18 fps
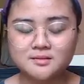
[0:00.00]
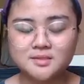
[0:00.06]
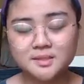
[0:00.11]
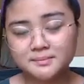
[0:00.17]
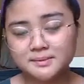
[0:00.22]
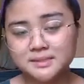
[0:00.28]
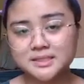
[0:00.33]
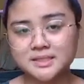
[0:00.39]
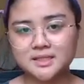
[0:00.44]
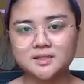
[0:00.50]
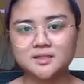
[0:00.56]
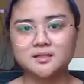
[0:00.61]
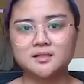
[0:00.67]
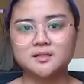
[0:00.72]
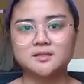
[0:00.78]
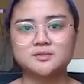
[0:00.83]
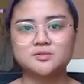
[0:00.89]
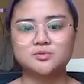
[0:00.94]
limited
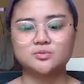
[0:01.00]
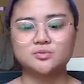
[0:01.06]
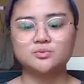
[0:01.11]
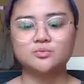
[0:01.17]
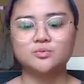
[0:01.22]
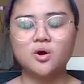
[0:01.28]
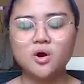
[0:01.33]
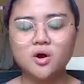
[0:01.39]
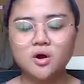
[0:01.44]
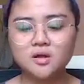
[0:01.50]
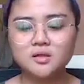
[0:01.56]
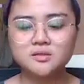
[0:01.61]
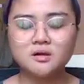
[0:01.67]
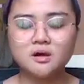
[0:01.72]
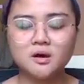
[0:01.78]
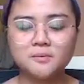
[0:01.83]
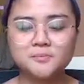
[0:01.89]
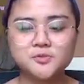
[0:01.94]
to all
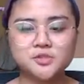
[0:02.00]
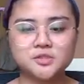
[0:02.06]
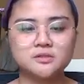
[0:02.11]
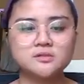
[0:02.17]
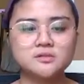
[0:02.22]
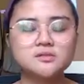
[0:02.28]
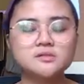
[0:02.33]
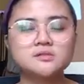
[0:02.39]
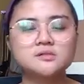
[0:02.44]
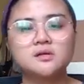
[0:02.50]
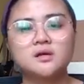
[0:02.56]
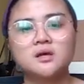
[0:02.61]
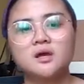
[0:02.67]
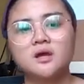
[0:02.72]
the options.